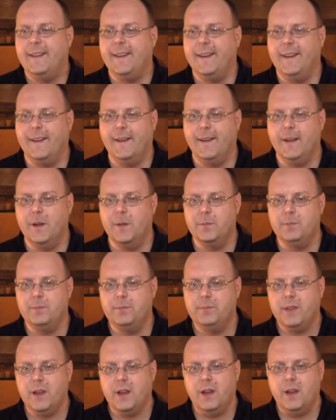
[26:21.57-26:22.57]

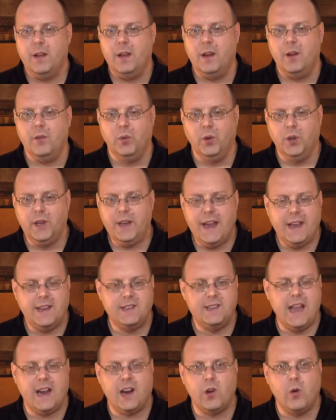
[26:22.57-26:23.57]
Um, it really
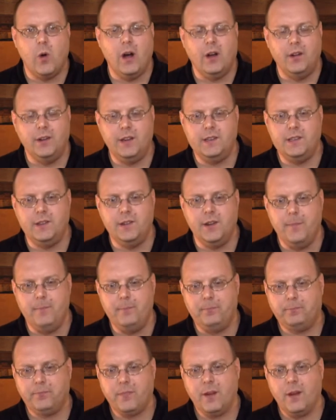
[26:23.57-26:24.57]
has that quality to
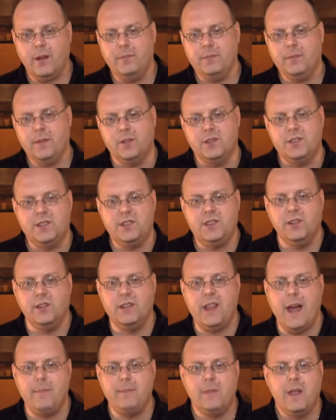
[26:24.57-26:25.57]
it. There's
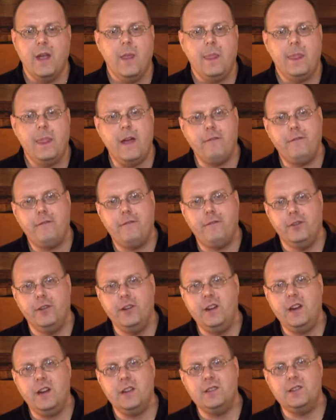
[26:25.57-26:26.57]
still that that
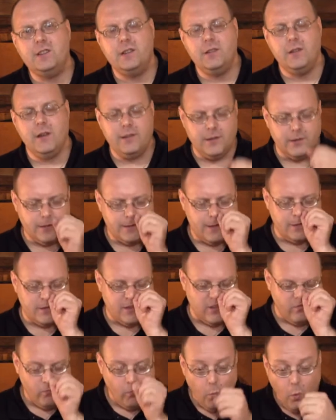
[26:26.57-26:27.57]
fruitiness to it. There's
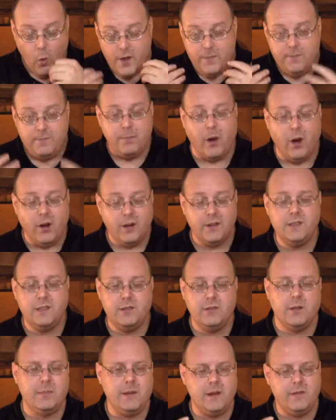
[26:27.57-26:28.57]
there's a wood part
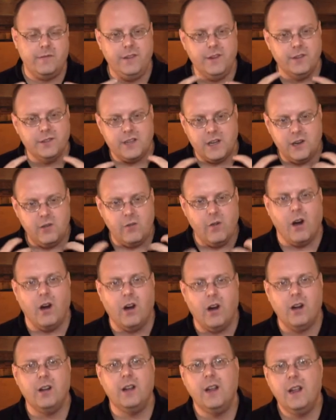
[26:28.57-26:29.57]
to it. I mean, it feels like you
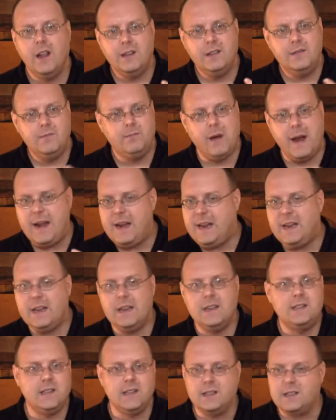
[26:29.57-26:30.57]
are biting
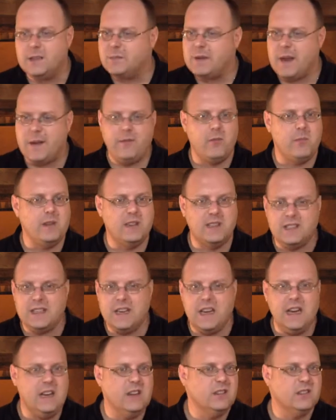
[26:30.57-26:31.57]
into some type of
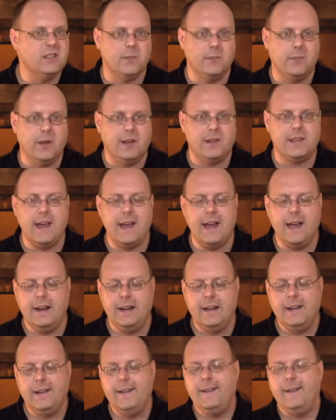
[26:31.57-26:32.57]
mesquite or something like that.